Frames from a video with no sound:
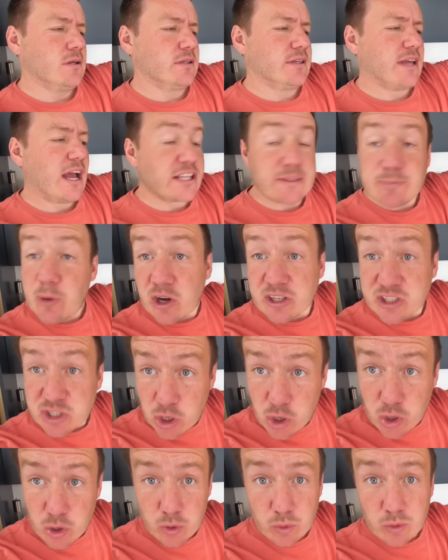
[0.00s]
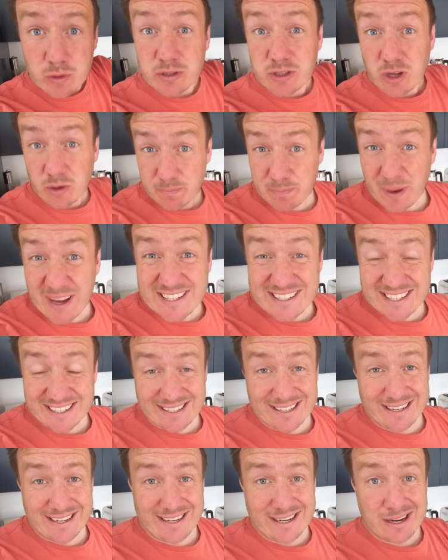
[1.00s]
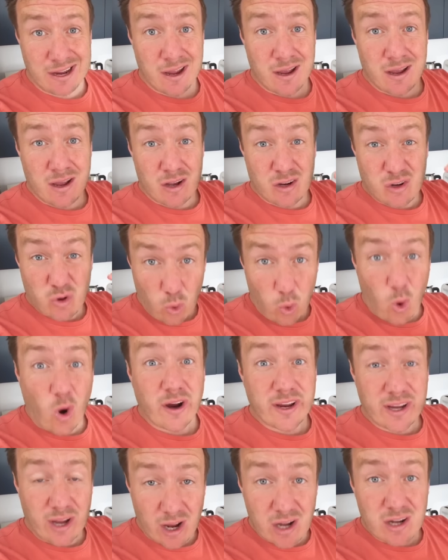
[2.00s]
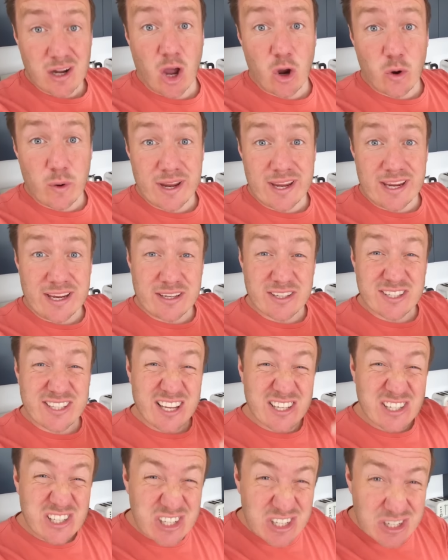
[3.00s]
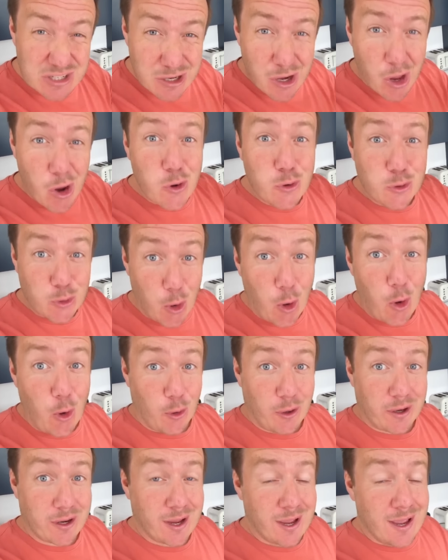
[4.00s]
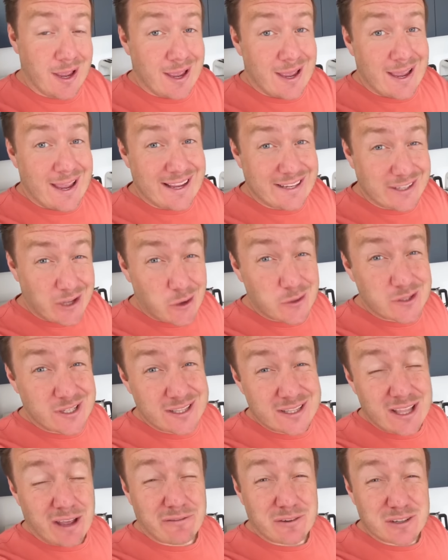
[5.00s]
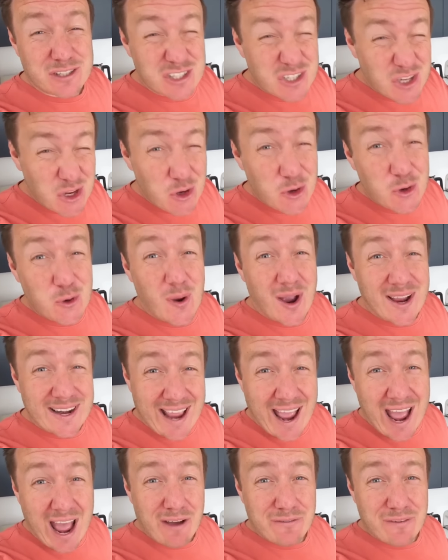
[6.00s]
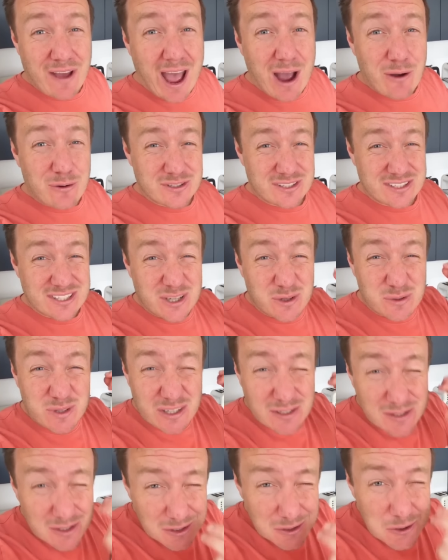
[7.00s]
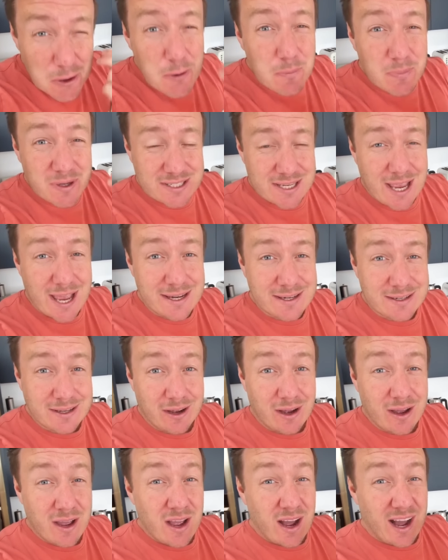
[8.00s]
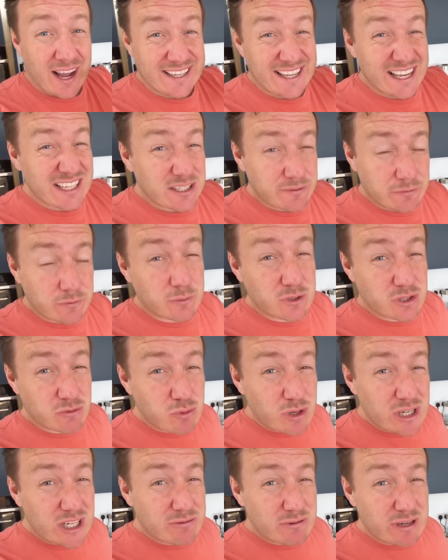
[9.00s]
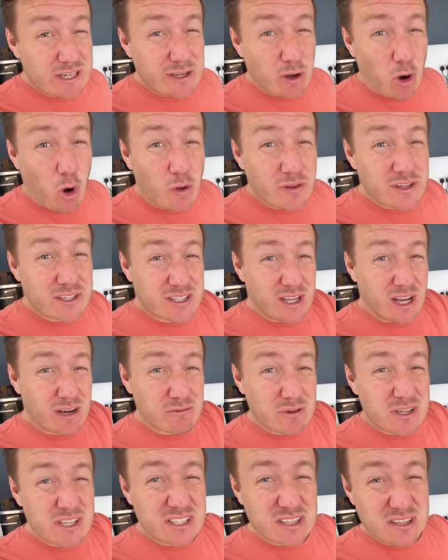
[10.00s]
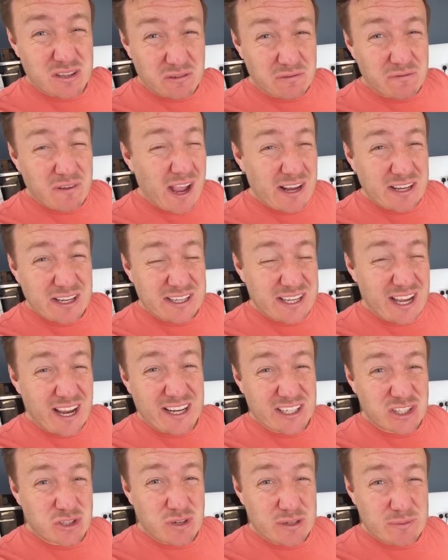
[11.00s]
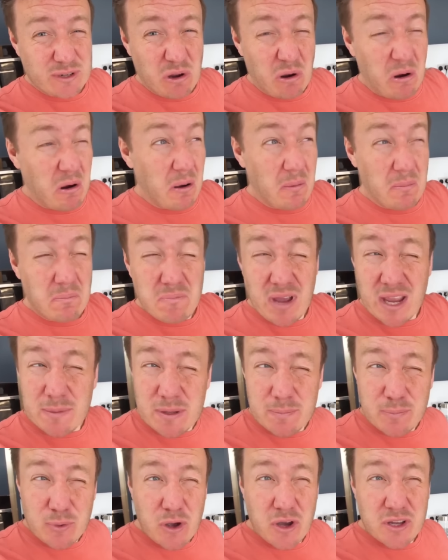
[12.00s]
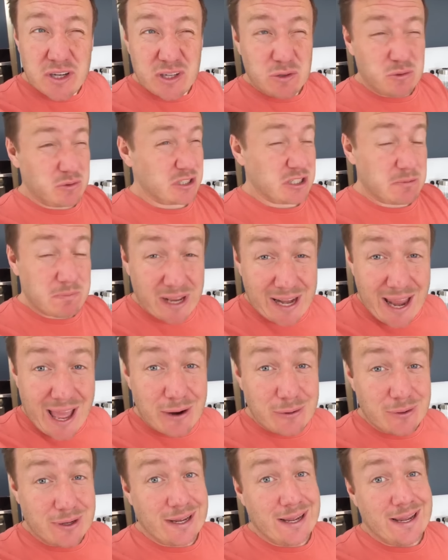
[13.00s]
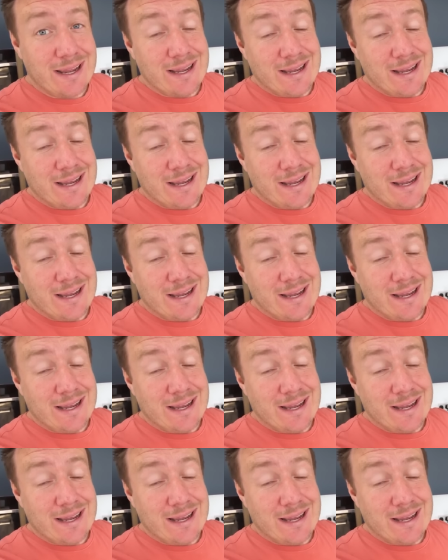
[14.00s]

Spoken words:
Gas mark 2, so basically quite a low heat. It's that slow cook. It goes in there for 2.5 hours until they're super tender. I guess if it was really, really hot, there's that risk that the fat could get extremely hot and maybe burn it or spill out,